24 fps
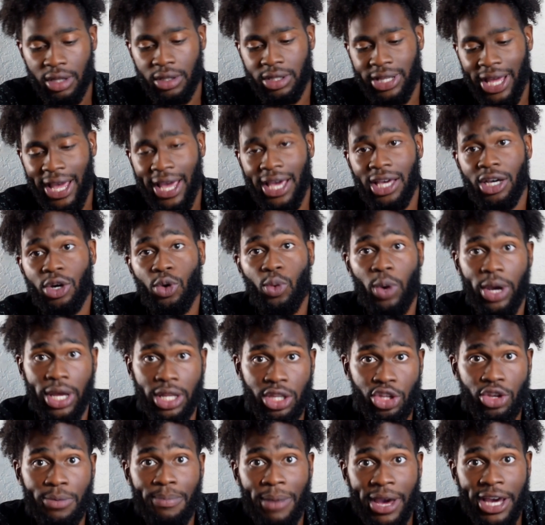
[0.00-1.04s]
Dan Quinn,
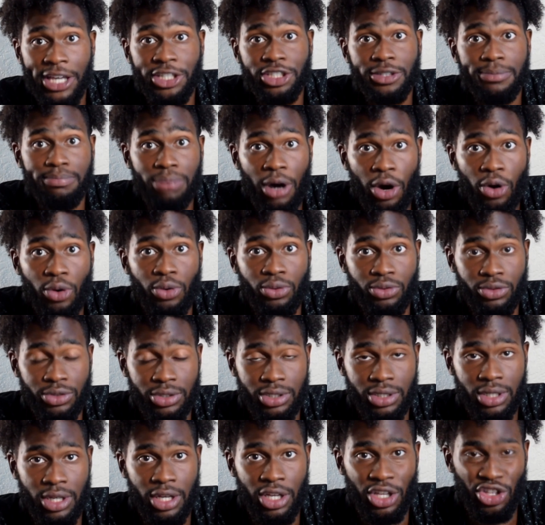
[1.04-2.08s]
you made your bones.
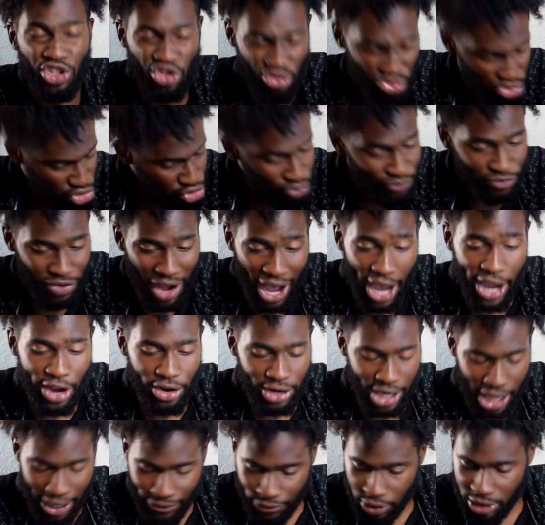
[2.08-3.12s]
You
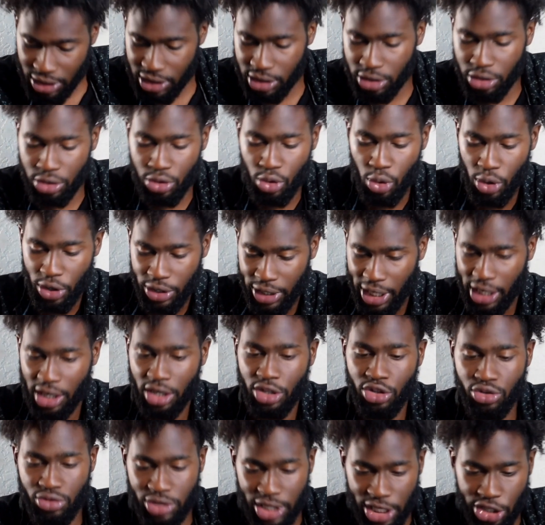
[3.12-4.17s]
fired every single coordinator
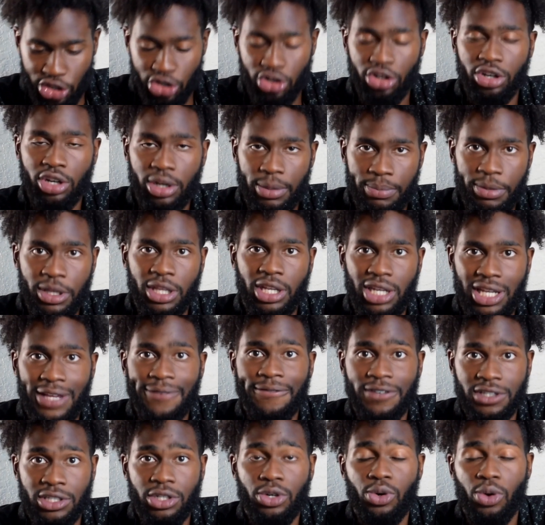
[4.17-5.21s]
and you said you're going to be the
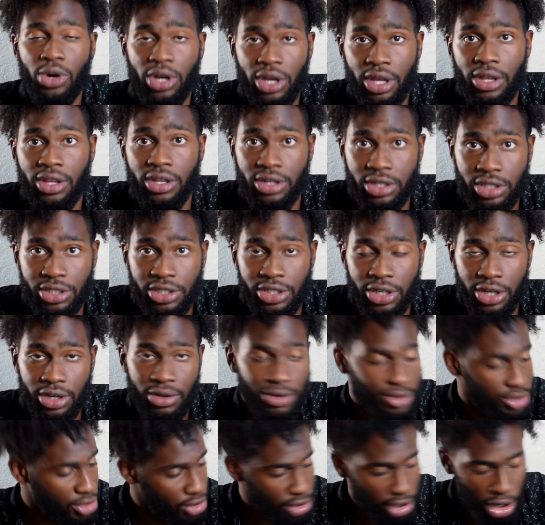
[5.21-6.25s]
defensive coordinator this year.
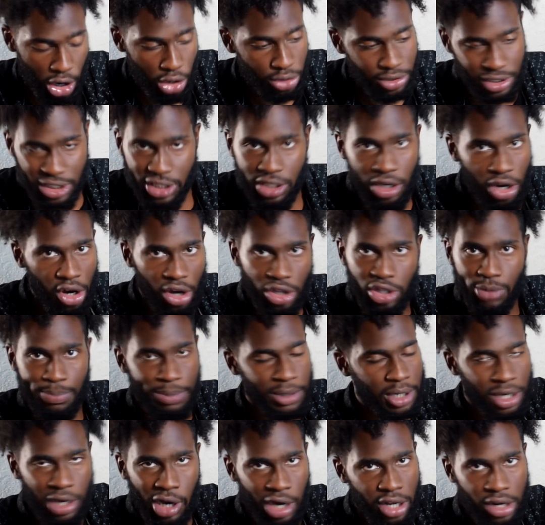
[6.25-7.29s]
So your OC gone, you
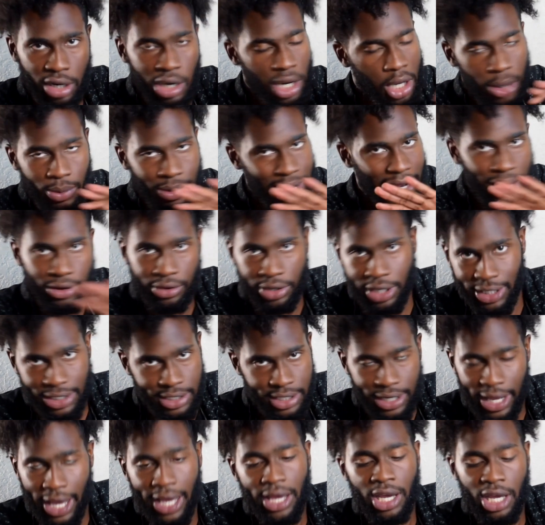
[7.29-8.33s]
put Cutter, we're not going to get
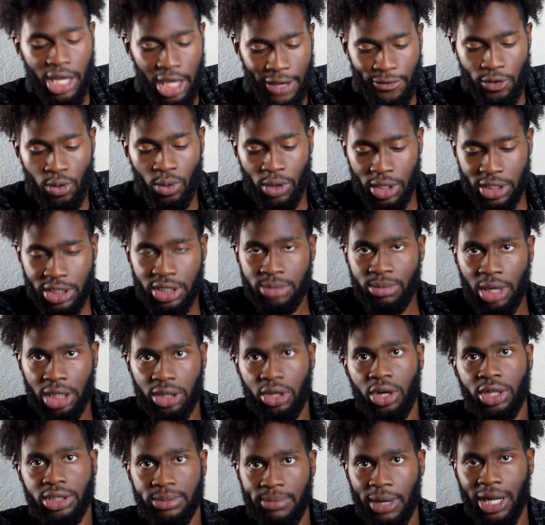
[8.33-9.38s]
to that. If you want to see my
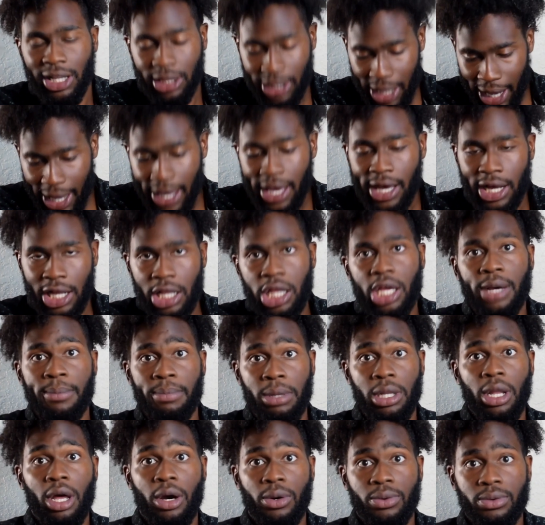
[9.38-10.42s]
thoughts about that, click
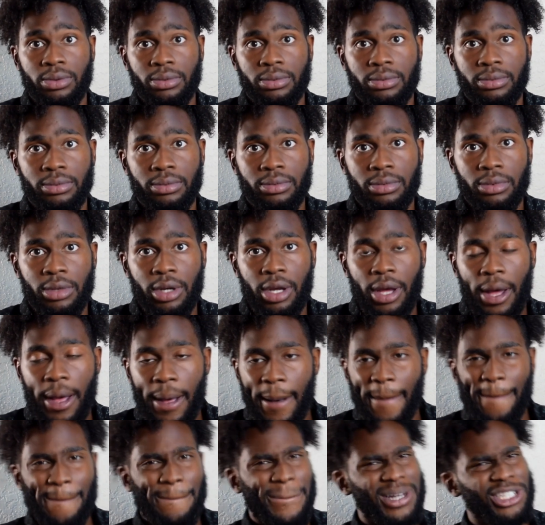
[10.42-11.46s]
below.
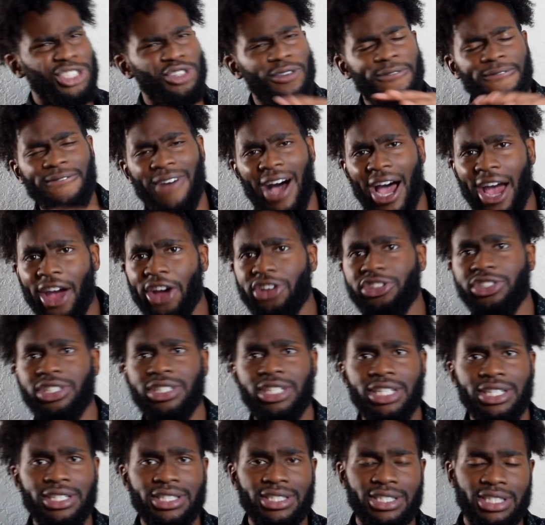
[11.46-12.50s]
But you fired your
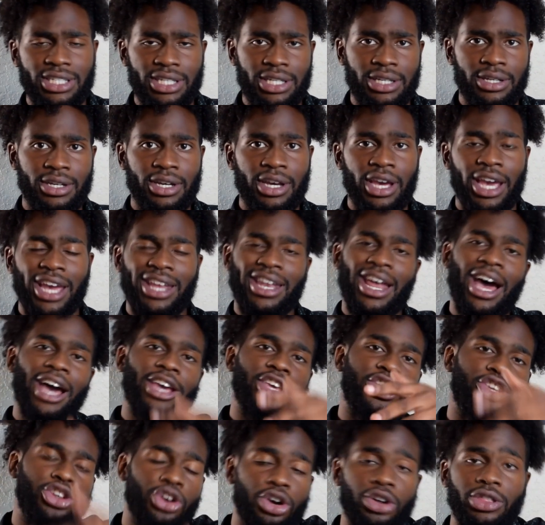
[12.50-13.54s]
DC and now
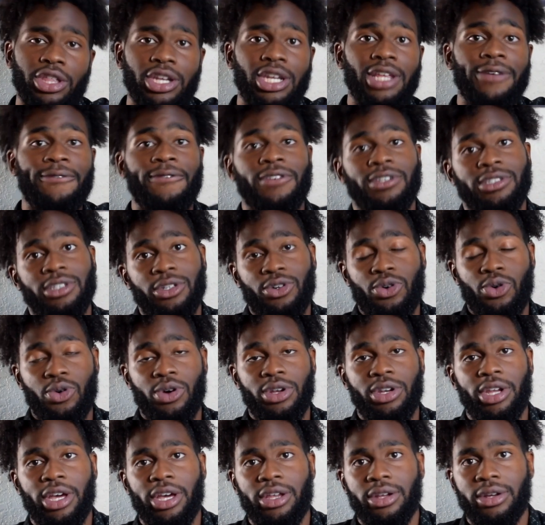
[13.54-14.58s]
you're the defensive
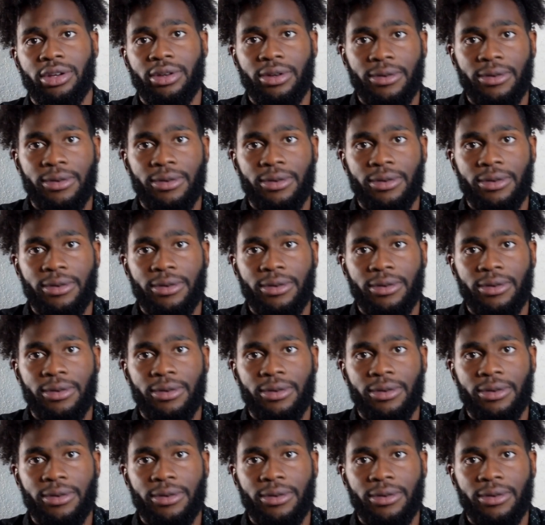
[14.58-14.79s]
coordinator.